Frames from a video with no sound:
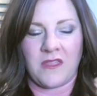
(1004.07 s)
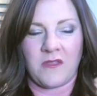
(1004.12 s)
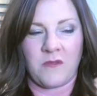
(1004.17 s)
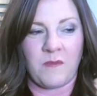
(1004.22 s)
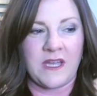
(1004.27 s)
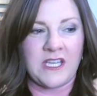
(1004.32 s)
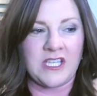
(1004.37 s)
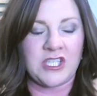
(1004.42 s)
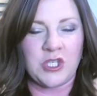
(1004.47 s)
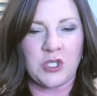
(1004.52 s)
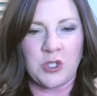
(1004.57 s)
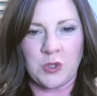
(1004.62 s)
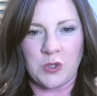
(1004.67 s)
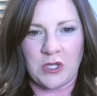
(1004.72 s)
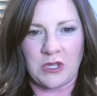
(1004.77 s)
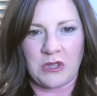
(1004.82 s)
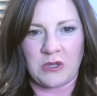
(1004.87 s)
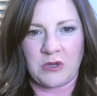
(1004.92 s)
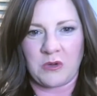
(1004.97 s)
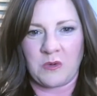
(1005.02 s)
my
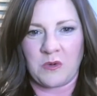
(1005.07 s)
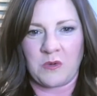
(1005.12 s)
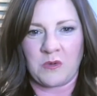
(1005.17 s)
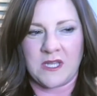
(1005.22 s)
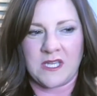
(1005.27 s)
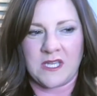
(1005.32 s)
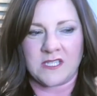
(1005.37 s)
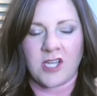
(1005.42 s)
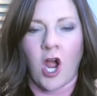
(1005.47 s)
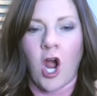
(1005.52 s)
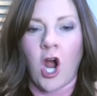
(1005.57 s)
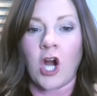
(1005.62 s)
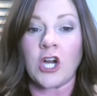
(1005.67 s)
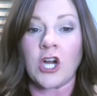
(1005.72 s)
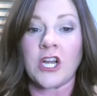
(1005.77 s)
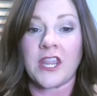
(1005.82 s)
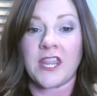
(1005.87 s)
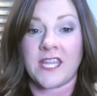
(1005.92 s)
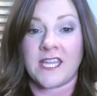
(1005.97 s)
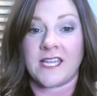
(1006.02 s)
children through these
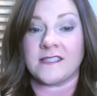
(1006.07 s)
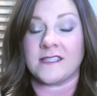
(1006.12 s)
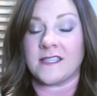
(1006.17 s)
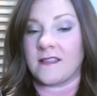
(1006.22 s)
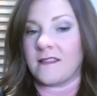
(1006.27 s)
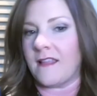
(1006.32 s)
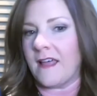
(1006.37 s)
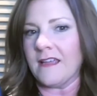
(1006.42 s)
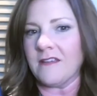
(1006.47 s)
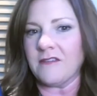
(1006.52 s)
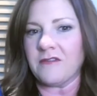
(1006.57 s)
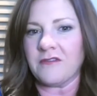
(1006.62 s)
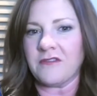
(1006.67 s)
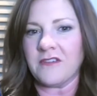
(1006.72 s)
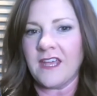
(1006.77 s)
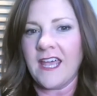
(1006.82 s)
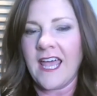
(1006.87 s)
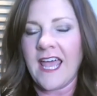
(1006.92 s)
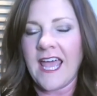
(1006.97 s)
hard things in life